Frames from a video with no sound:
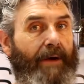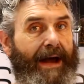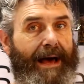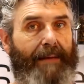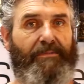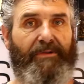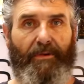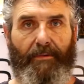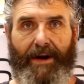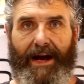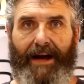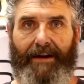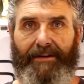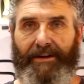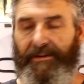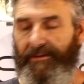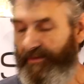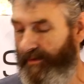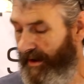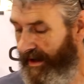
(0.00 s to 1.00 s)
wrapped around
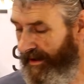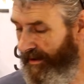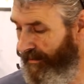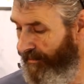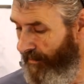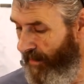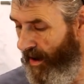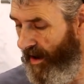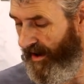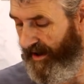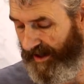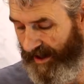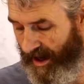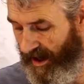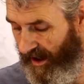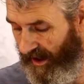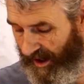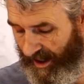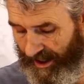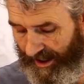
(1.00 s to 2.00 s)
it so I don't mark it all